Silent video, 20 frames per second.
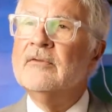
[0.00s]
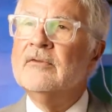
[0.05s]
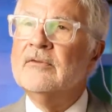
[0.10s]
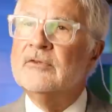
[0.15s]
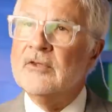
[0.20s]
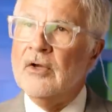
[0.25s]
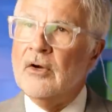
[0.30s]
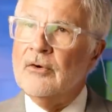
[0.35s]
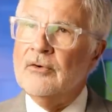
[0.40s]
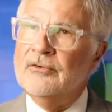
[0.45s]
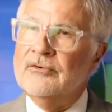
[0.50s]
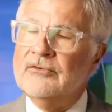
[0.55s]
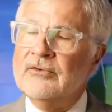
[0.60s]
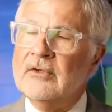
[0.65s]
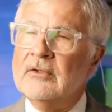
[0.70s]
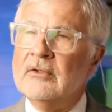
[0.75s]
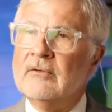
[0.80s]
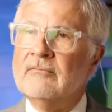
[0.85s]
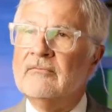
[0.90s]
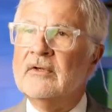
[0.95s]
those
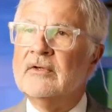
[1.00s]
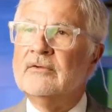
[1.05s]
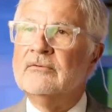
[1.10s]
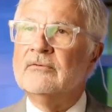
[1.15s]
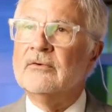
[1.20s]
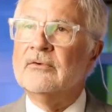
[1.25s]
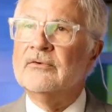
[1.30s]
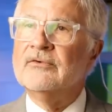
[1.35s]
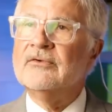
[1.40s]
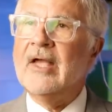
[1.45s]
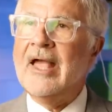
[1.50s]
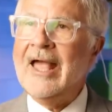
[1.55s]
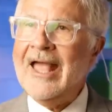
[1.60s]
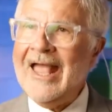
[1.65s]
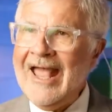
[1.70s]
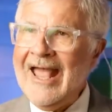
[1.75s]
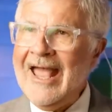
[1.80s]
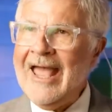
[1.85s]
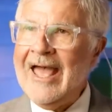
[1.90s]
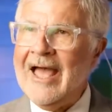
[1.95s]
individuals
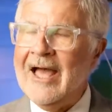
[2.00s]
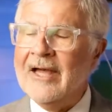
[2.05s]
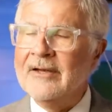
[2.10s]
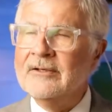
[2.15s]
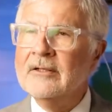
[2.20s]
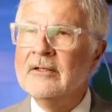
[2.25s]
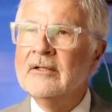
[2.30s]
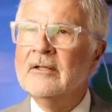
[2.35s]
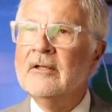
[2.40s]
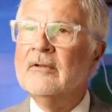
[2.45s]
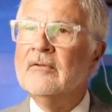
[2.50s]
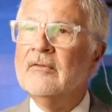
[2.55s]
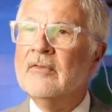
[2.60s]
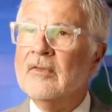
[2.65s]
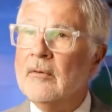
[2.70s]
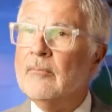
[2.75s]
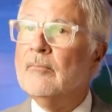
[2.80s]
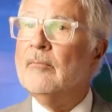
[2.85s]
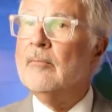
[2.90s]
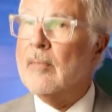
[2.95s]
had
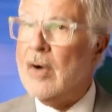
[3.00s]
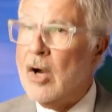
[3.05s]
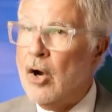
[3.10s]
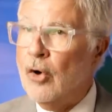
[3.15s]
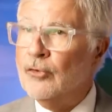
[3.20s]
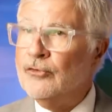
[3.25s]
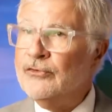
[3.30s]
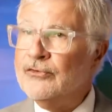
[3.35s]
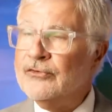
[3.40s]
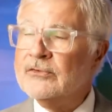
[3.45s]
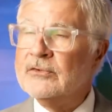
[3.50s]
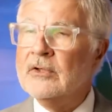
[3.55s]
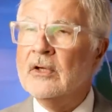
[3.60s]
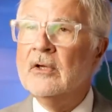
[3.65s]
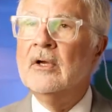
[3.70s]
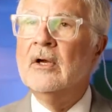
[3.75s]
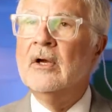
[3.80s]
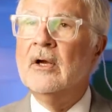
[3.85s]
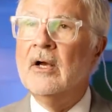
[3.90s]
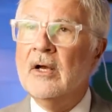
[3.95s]
the most
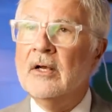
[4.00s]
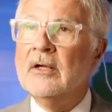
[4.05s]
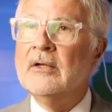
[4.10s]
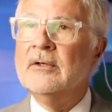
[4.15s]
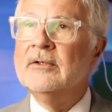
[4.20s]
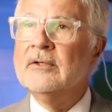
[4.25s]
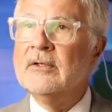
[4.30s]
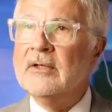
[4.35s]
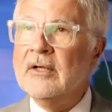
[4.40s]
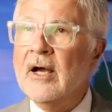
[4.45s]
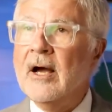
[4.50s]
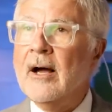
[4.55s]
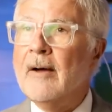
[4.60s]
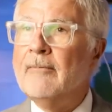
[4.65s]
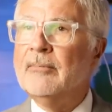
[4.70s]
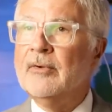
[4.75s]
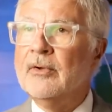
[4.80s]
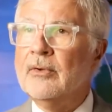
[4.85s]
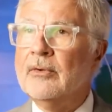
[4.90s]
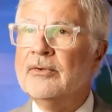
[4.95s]

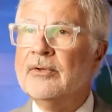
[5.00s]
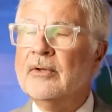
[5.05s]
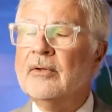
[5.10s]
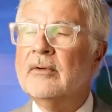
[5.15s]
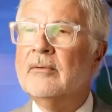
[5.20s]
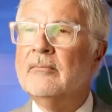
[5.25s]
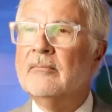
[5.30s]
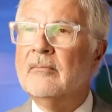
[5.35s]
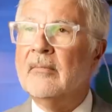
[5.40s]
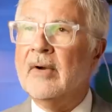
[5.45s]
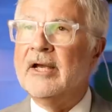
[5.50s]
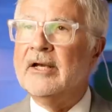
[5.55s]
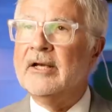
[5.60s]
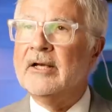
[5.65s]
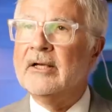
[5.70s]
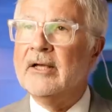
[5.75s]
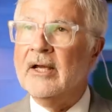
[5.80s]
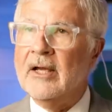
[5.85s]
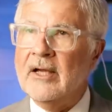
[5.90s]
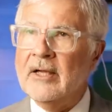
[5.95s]
uncoupled
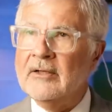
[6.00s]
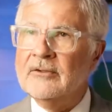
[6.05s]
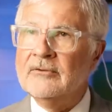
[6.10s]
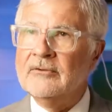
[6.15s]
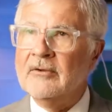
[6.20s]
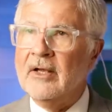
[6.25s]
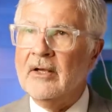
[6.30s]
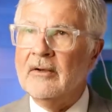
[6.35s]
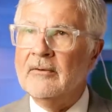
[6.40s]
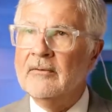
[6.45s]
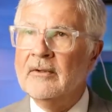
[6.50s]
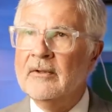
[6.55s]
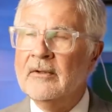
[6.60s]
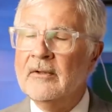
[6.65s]
mitochondria.